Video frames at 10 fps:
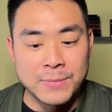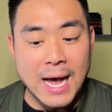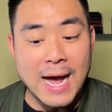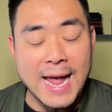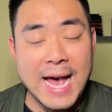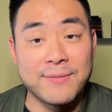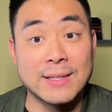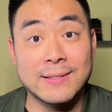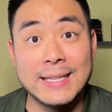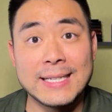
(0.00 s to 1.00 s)
I have a
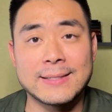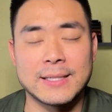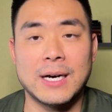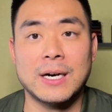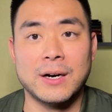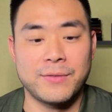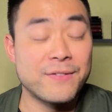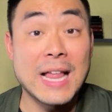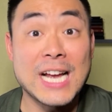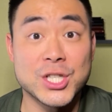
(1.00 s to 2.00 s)
list of
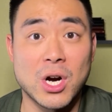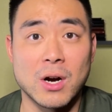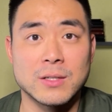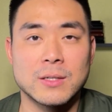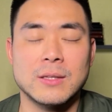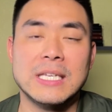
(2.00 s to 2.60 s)
flashcards.